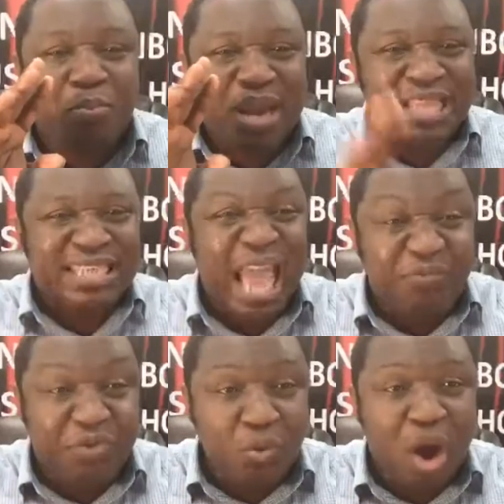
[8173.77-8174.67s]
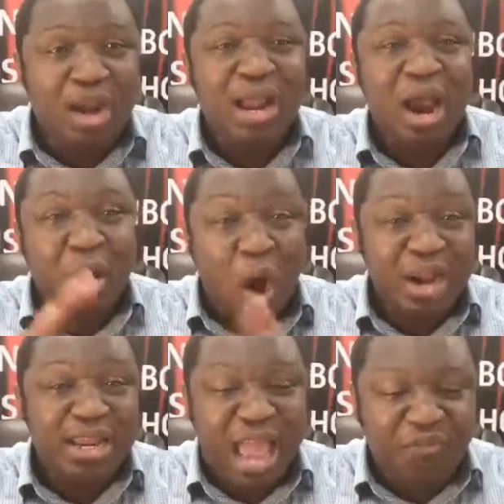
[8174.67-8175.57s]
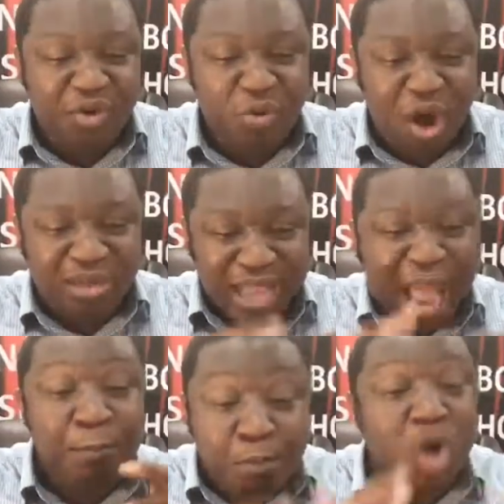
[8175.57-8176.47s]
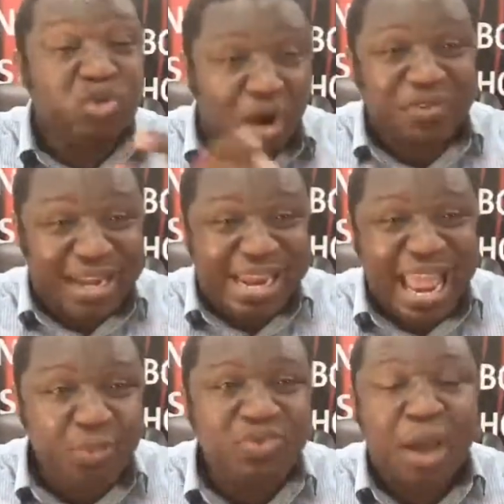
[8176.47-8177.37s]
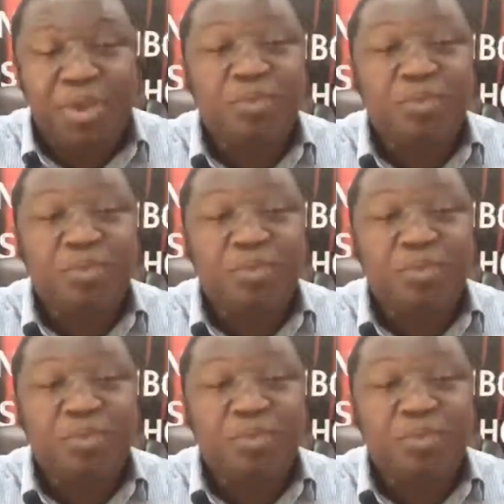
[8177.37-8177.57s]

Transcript: bless everyone, calling everyone, and most of the names.